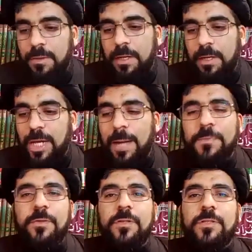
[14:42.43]

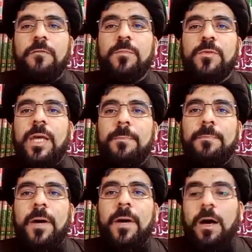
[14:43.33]
chapters of
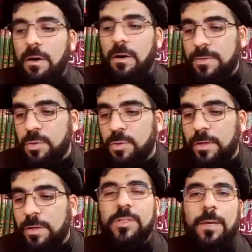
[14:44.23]
Musabbahat, Surah
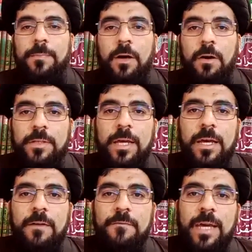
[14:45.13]
Musabbahat.
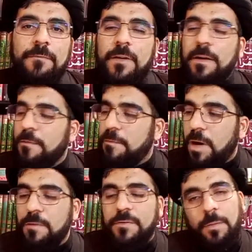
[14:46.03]
We have
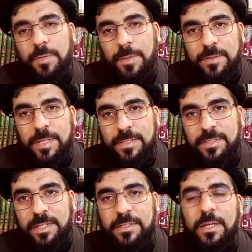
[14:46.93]
5, some people say
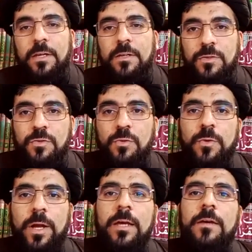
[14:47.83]
6.
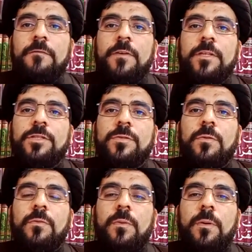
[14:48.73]
Surah which
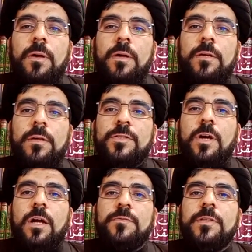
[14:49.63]

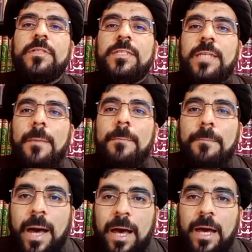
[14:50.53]
starts with
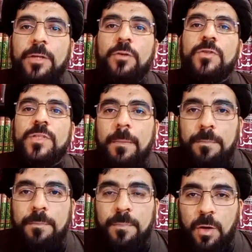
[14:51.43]
Sabbaha,
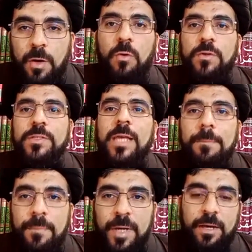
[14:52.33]
Yusabbihu,
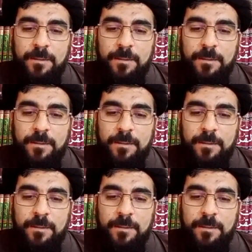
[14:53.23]
Sabbih.